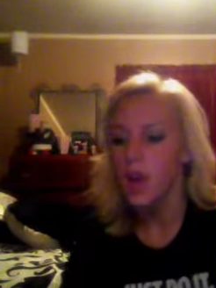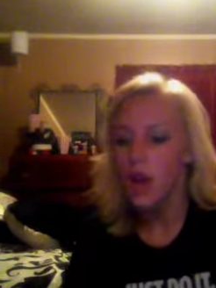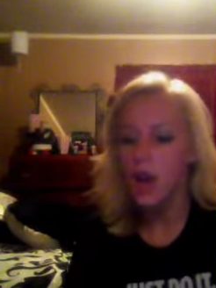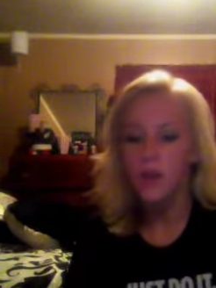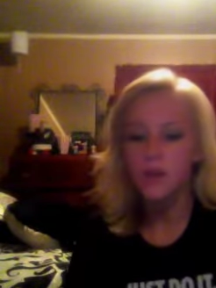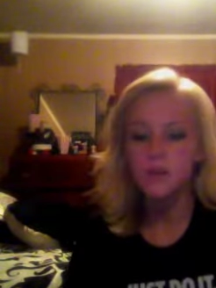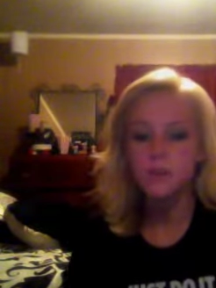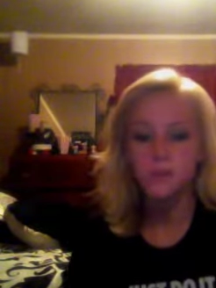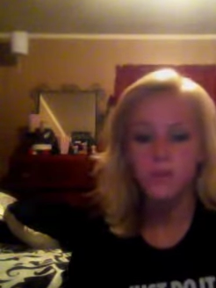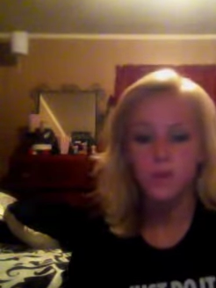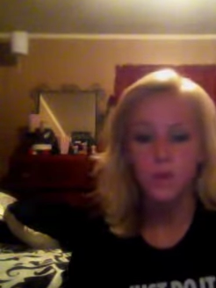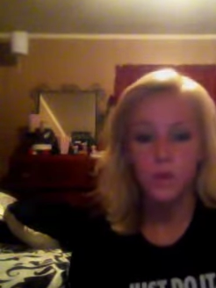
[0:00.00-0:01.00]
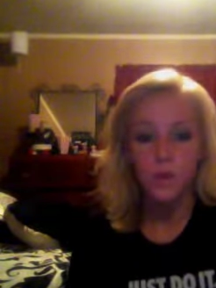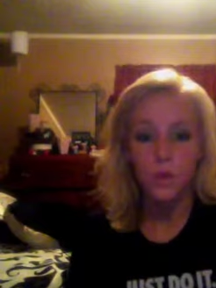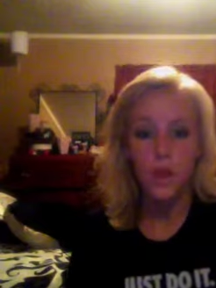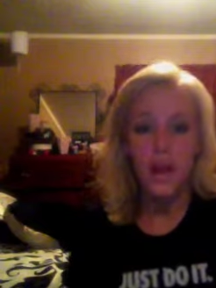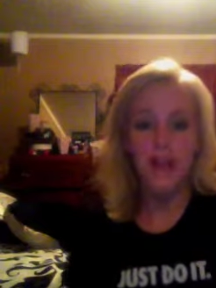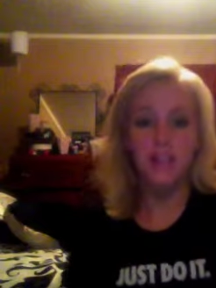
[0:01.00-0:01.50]

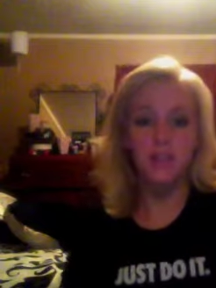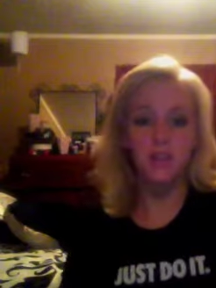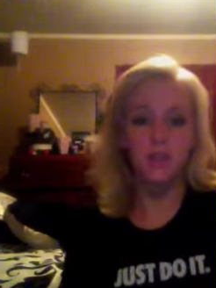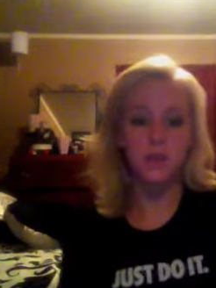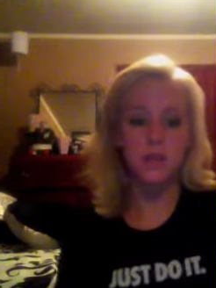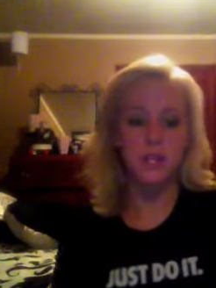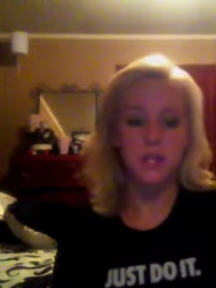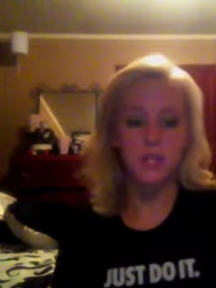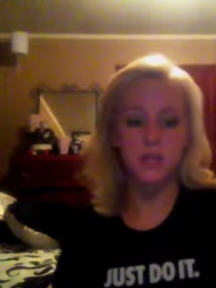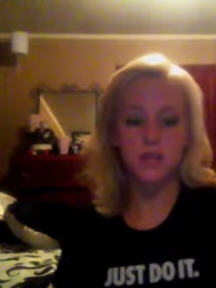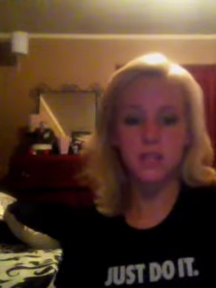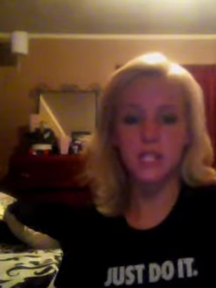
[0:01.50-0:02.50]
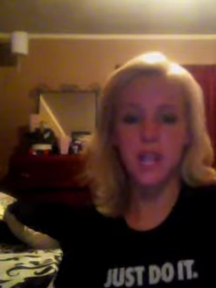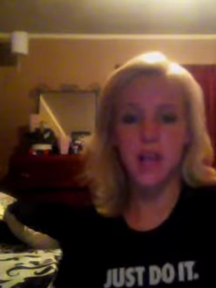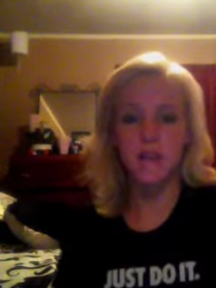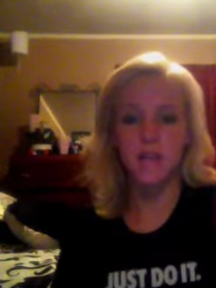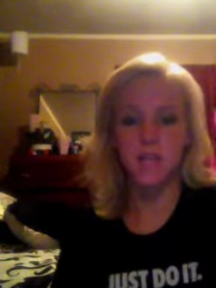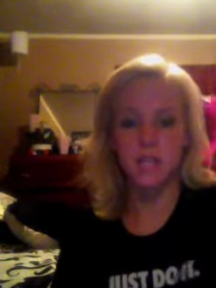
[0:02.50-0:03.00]
What I do is, the reason I
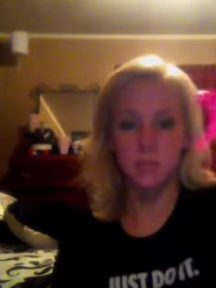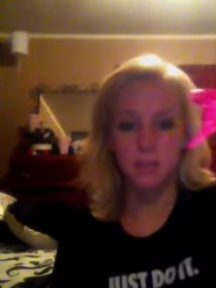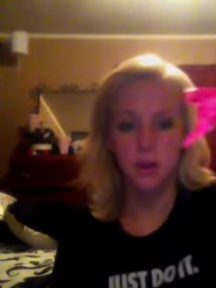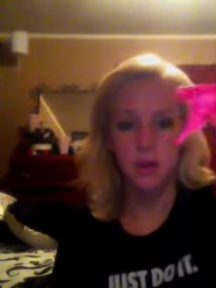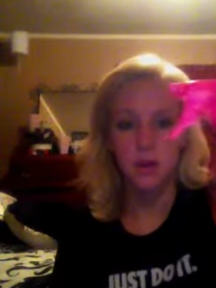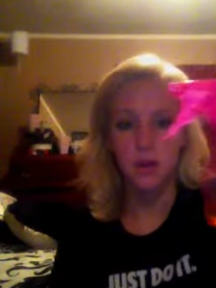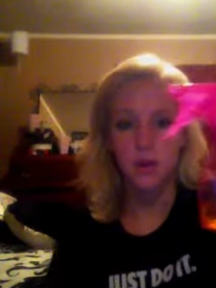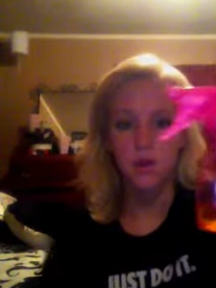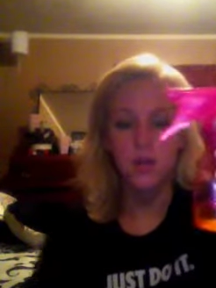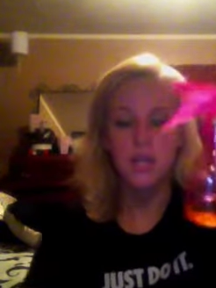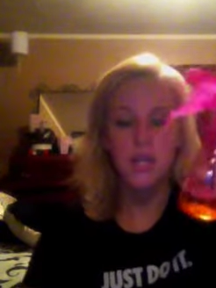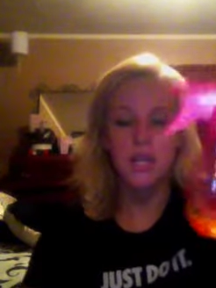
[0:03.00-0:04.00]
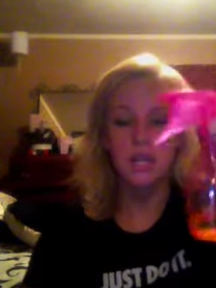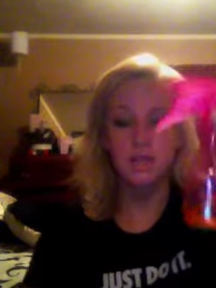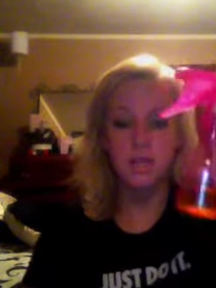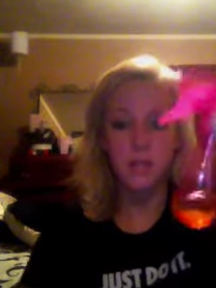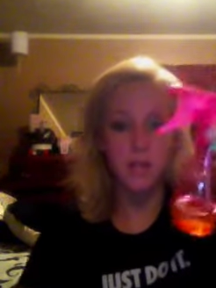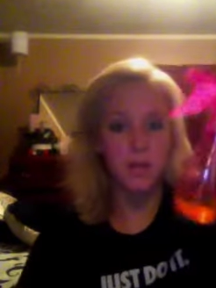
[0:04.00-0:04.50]
have it in a spray bottle is
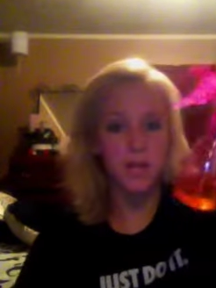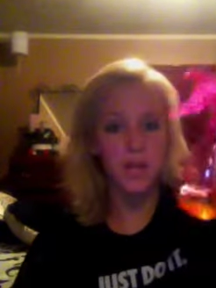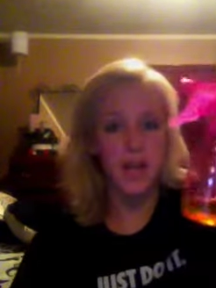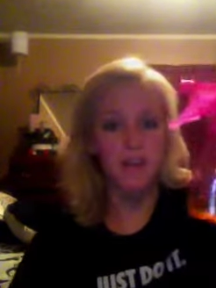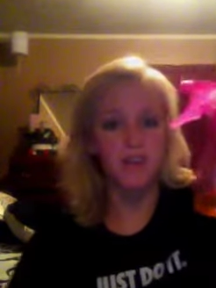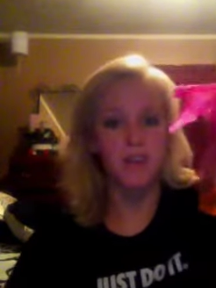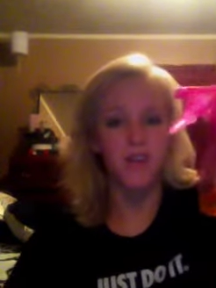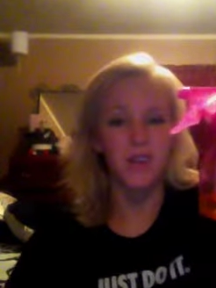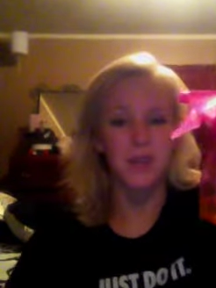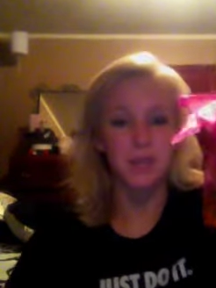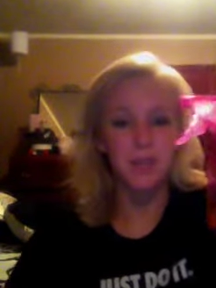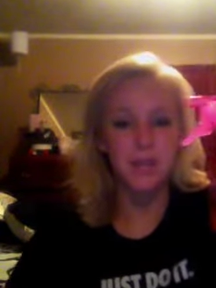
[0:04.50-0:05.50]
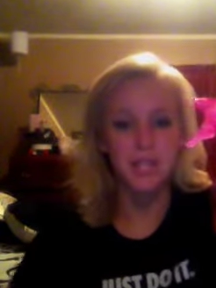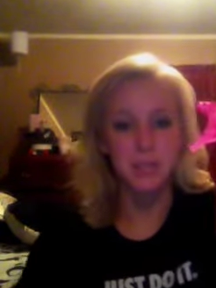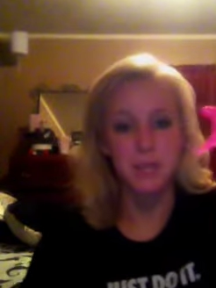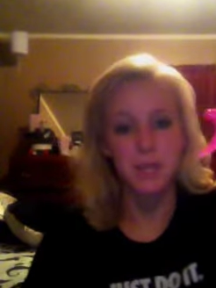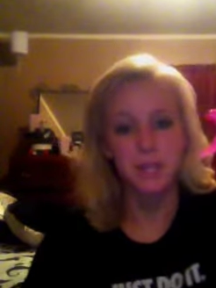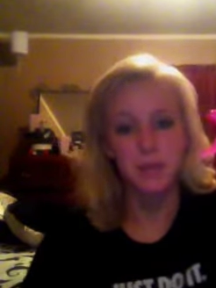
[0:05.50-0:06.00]
because I wanted to have it already mixed
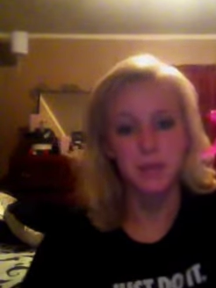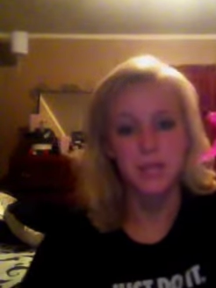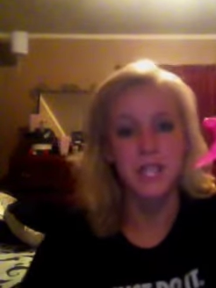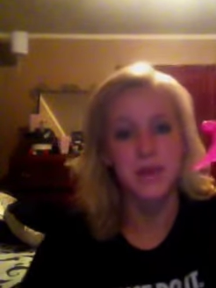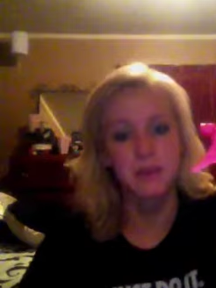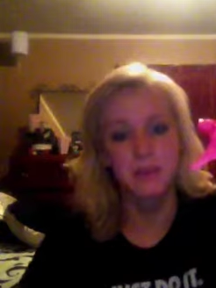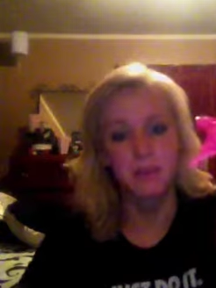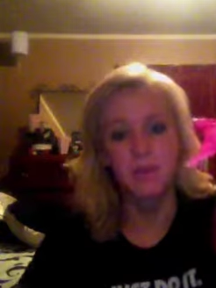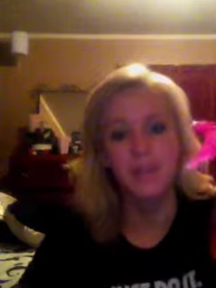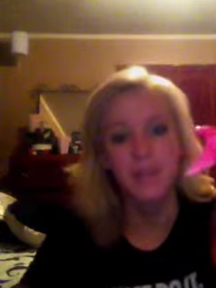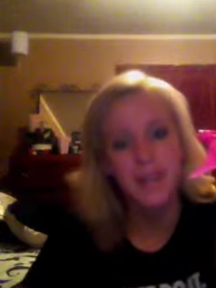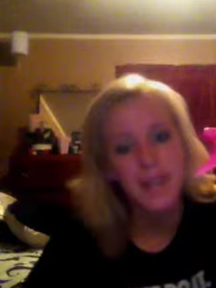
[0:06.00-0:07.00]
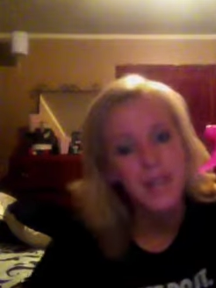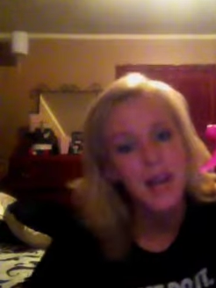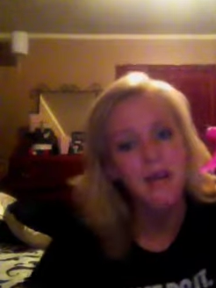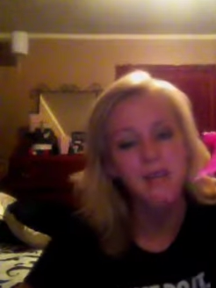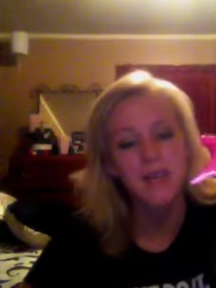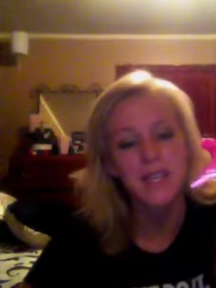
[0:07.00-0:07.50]
because most of the time it's really late at
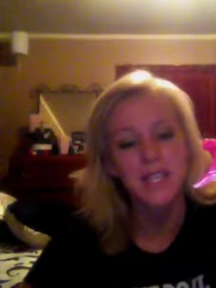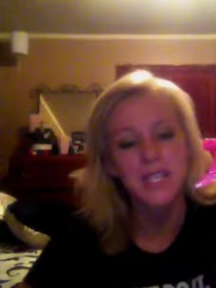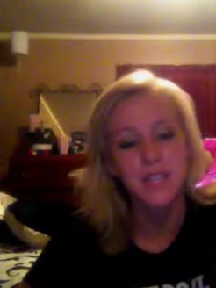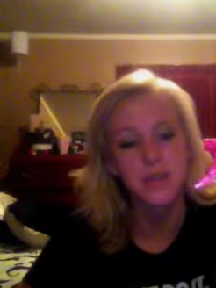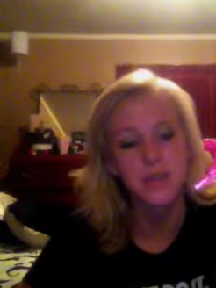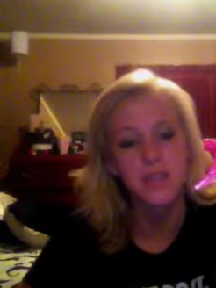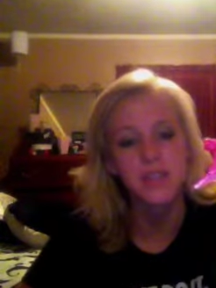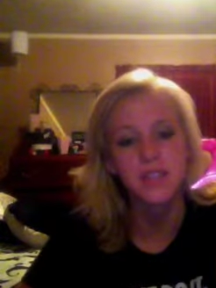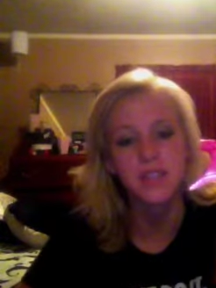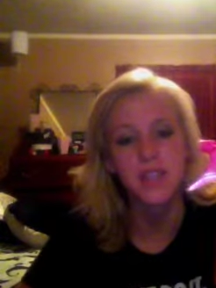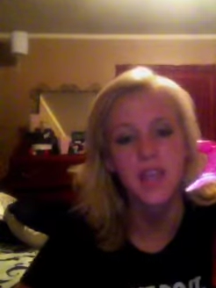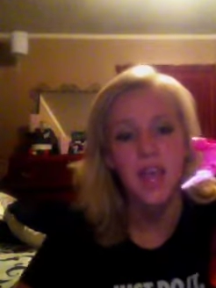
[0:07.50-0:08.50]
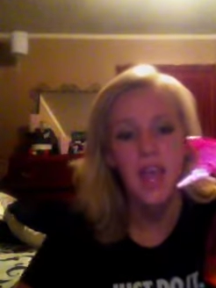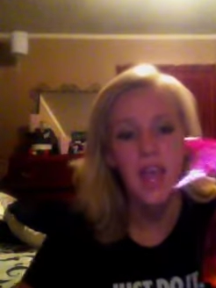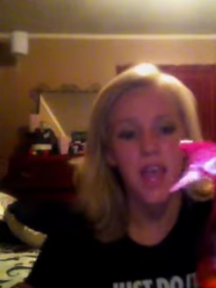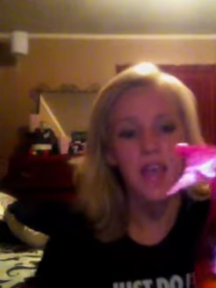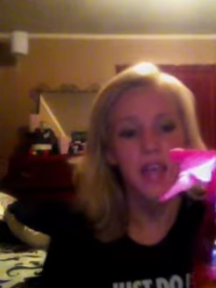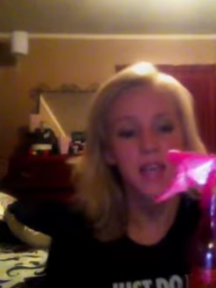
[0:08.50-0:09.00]
night when I get to do this,
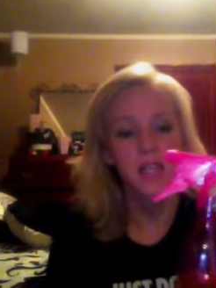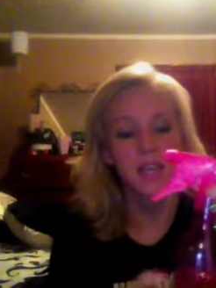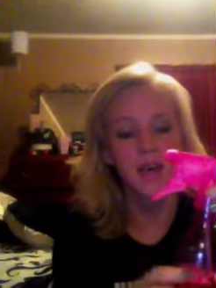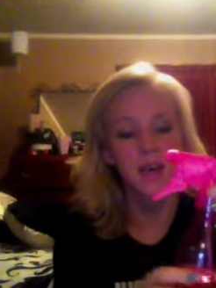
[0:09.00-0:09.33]
and